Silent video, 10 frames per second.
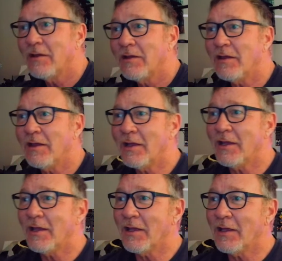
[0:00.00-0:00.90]

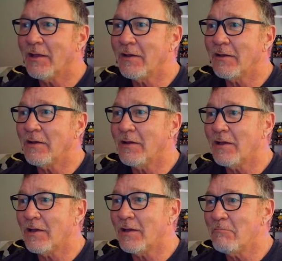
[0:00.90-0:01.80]
And
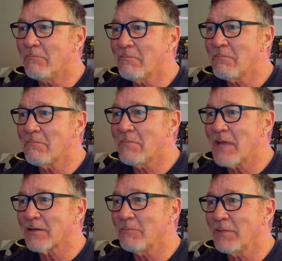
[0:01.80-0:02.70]

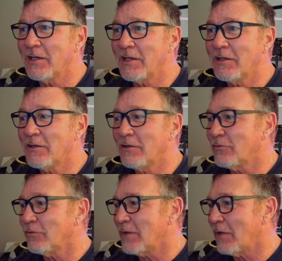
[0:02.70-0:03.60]
Mac Mini
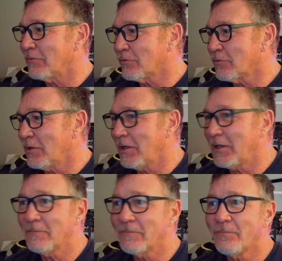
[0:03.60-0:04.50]
2003,